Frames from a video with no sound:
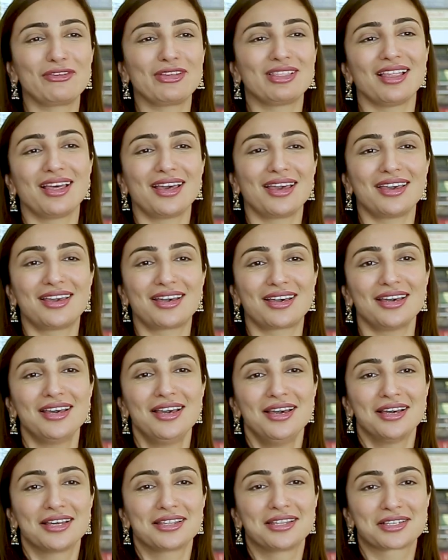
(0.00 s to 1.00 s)
feel like
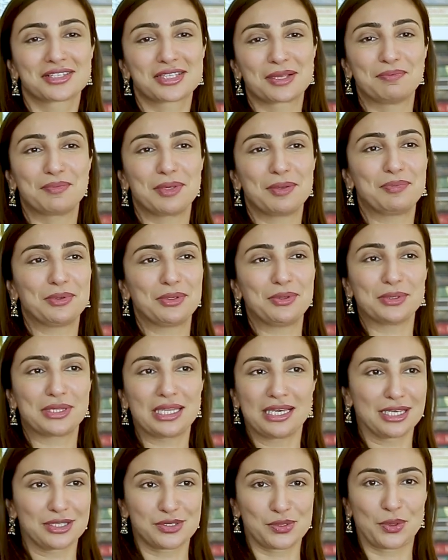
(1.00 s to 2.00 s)
there's some people who
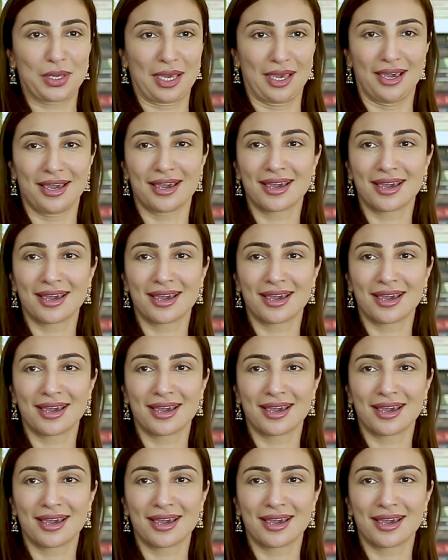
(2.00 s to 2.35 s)
think it's okay.